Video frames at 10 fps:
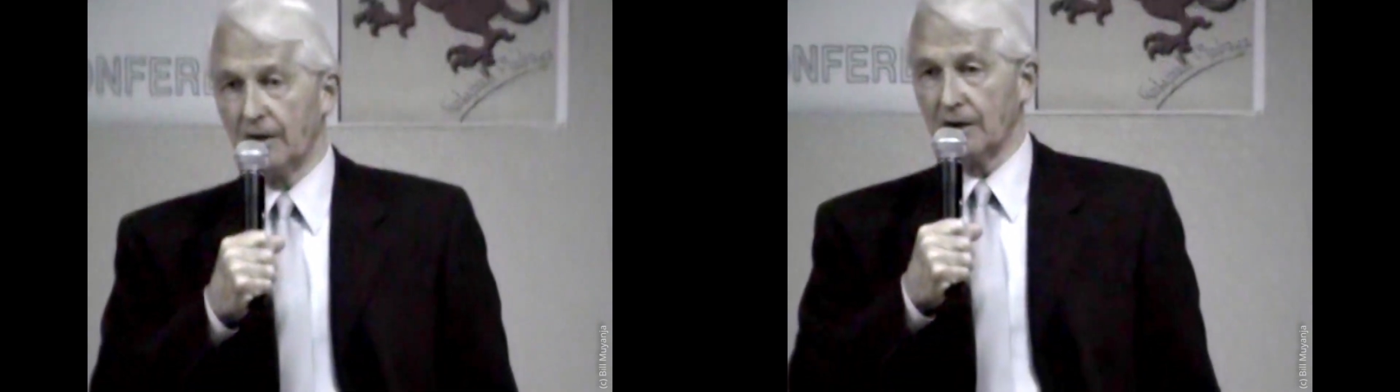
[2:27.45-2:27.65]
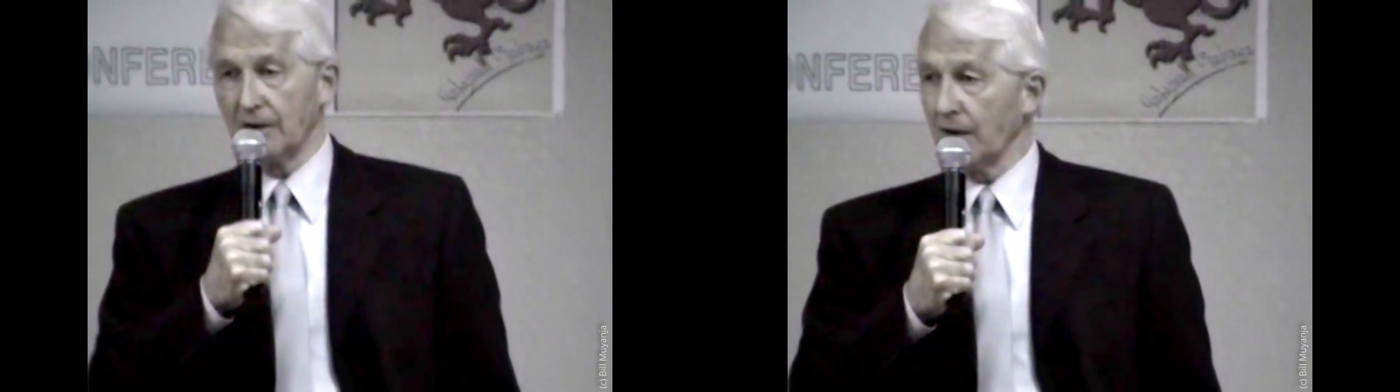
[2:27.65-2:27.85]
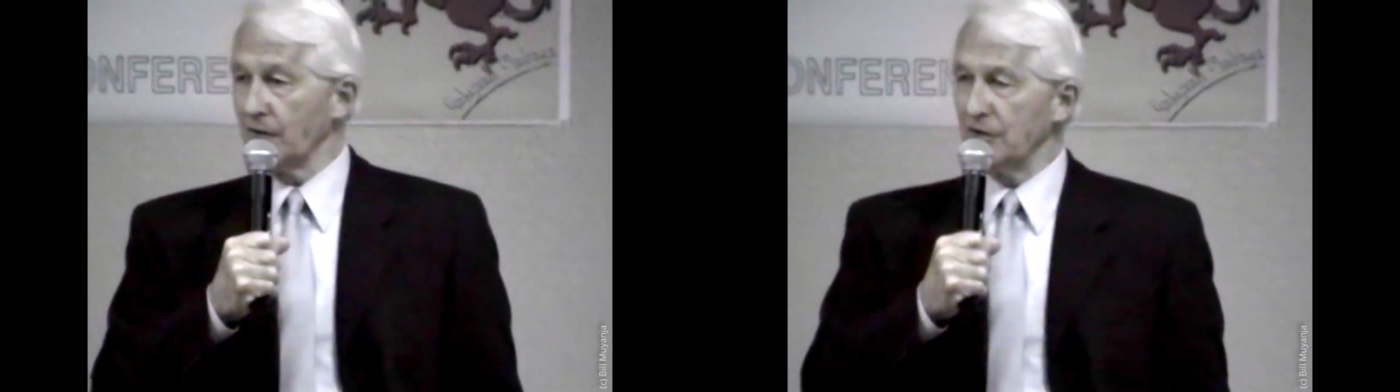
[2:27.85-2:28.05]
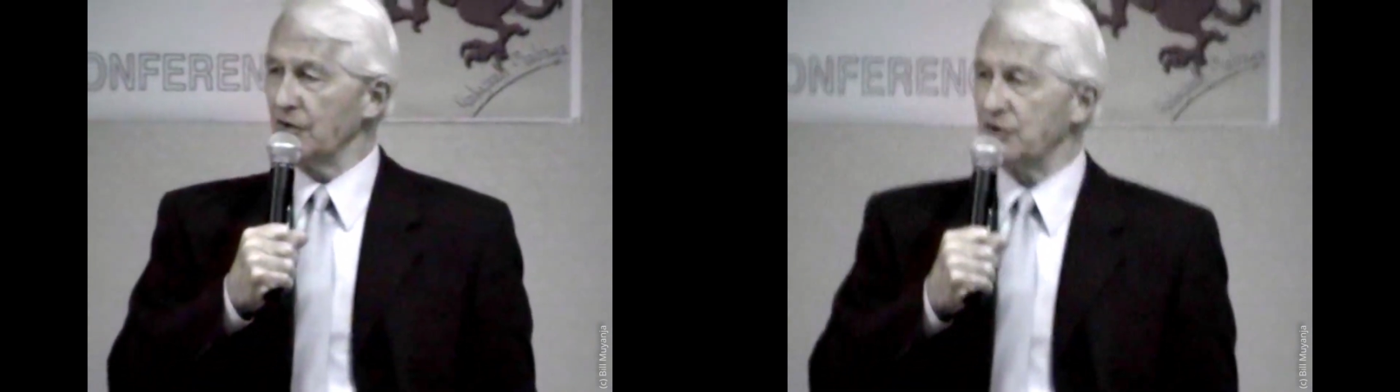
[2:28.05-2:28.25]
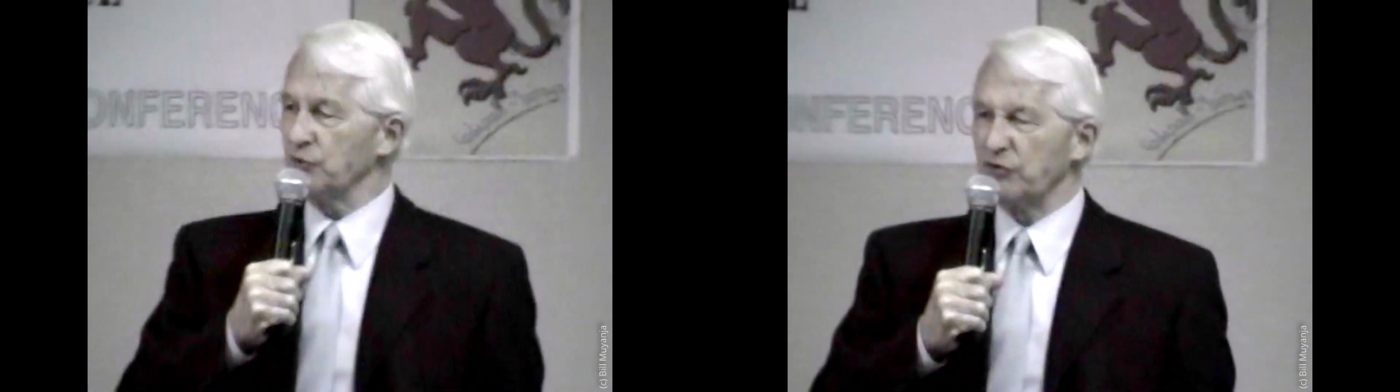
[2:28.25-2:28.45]
Now,
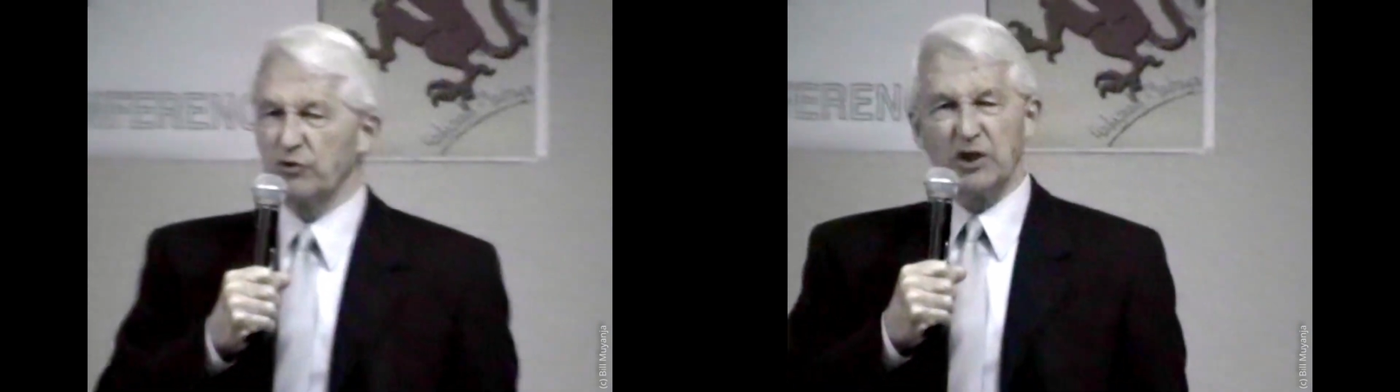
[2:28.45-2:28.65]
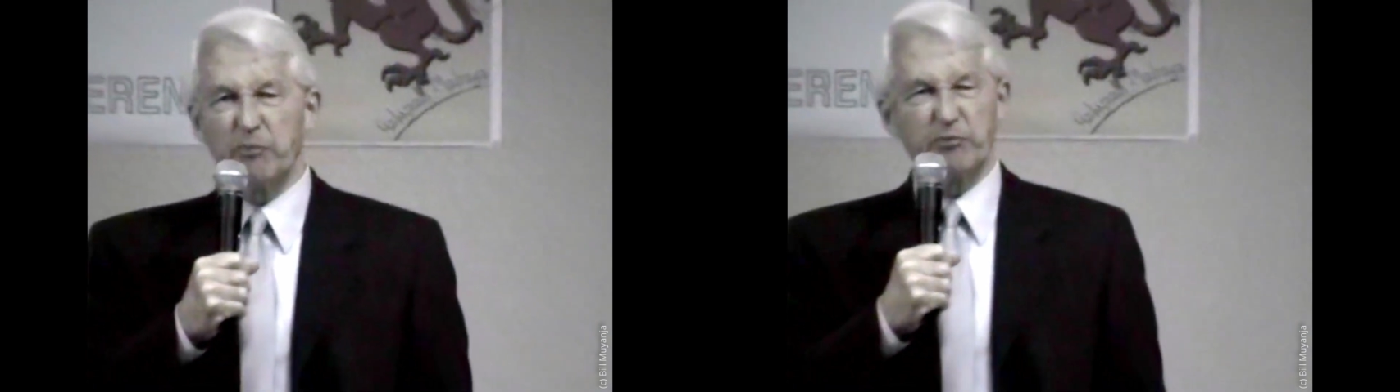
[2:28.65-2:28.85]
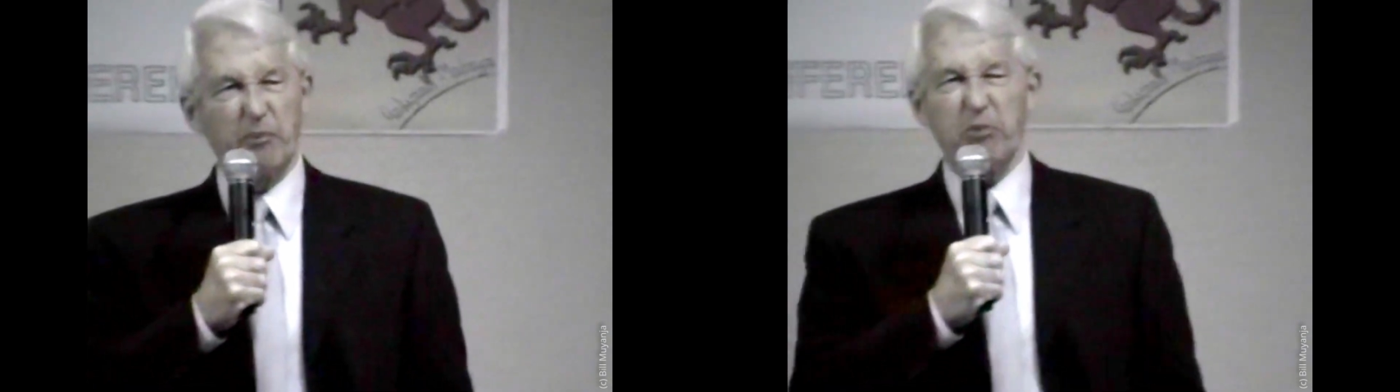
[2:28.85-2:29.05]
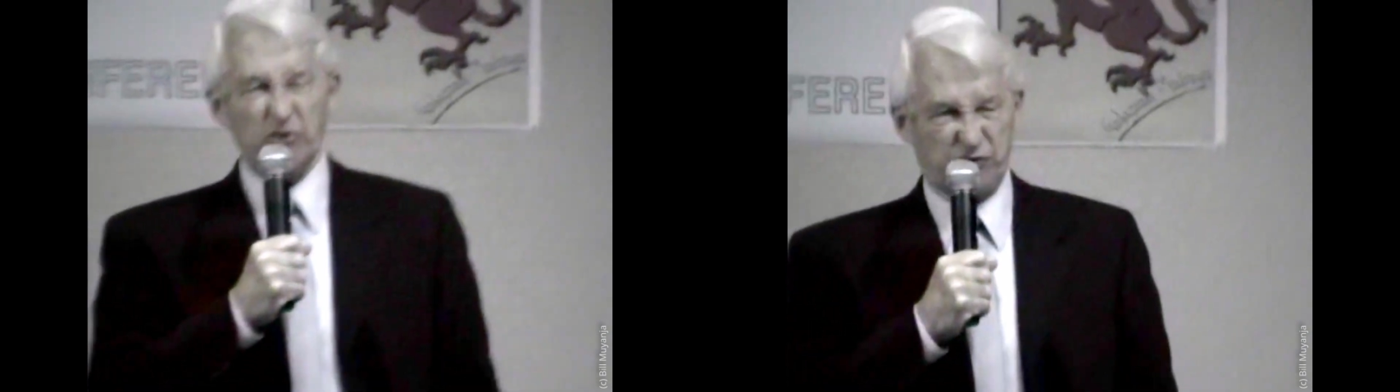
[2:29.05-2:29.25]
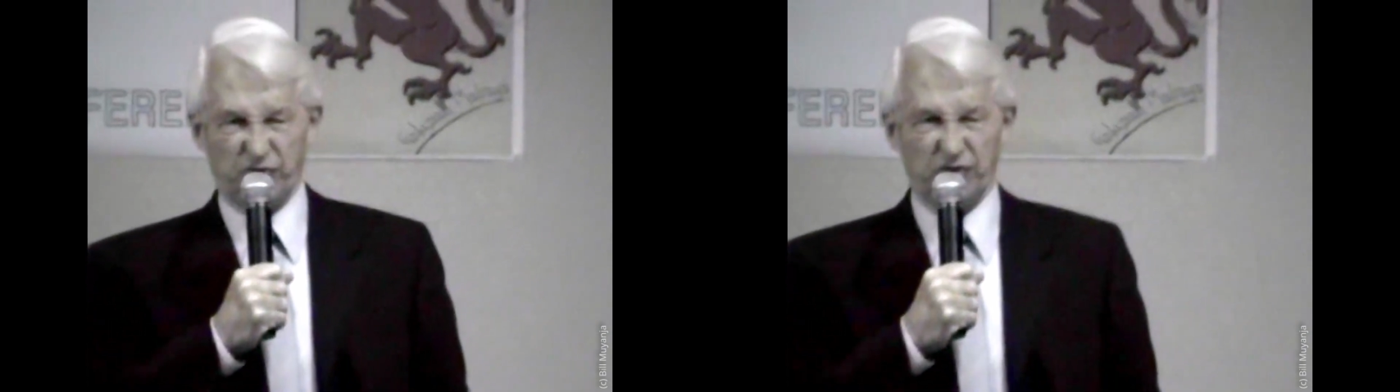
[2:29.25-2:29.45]
this was really
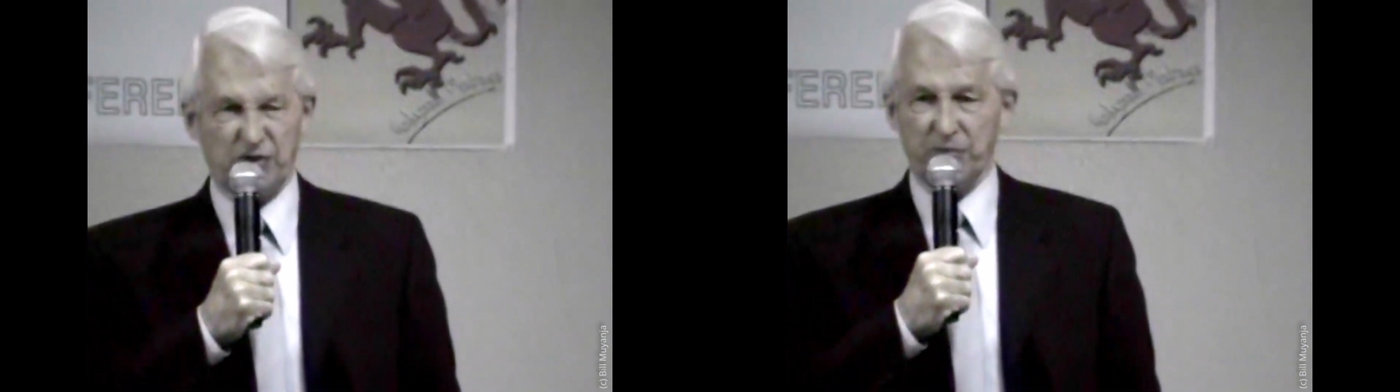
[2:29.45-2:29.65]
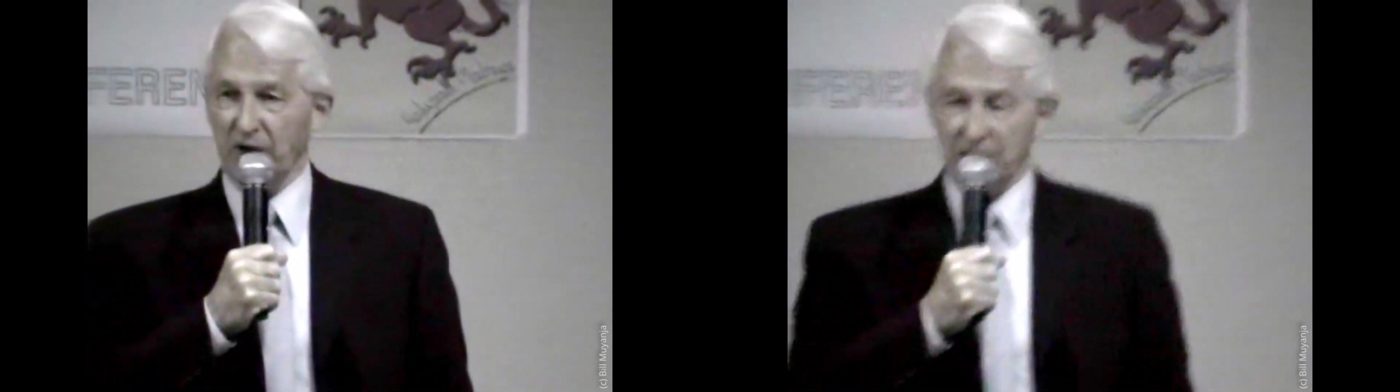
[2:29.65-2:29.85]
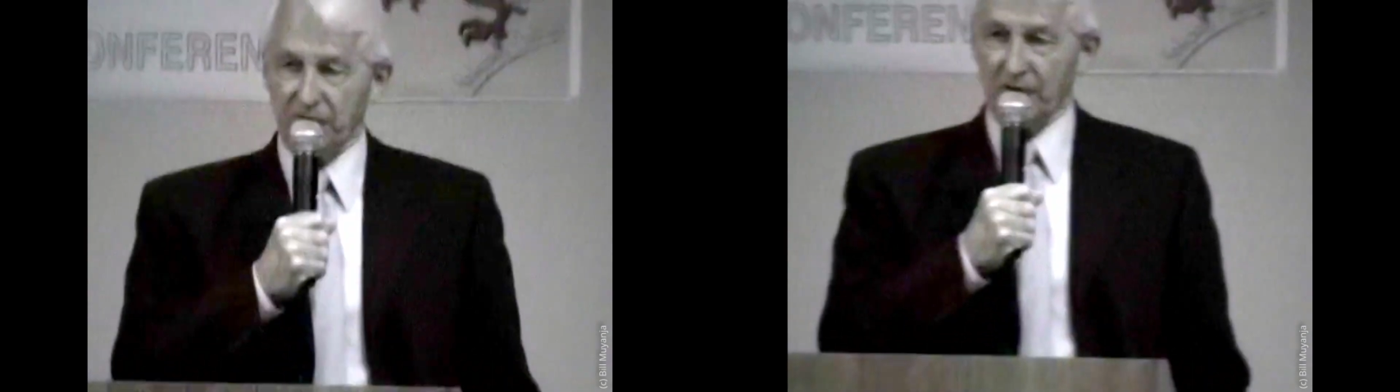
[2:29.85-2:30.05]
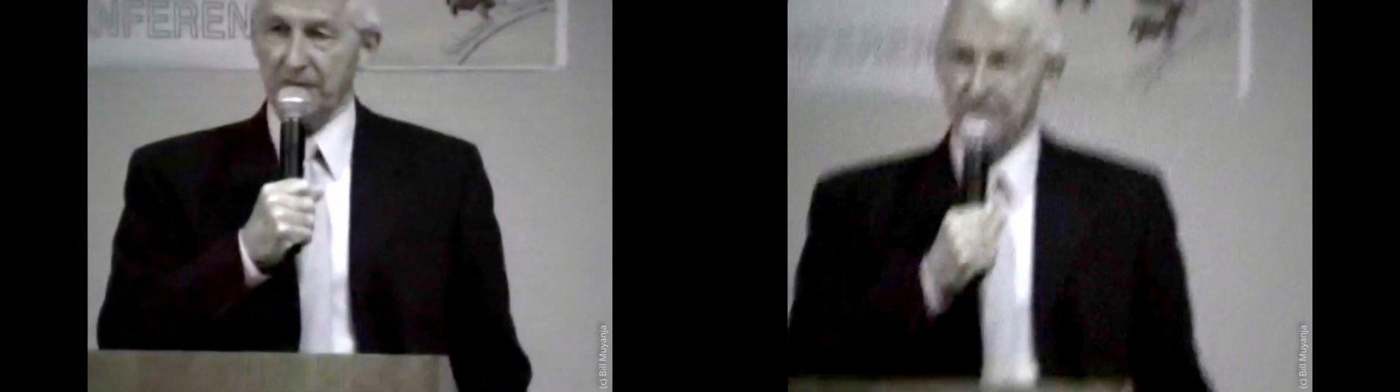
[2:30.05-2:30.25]
preposterous behaviour.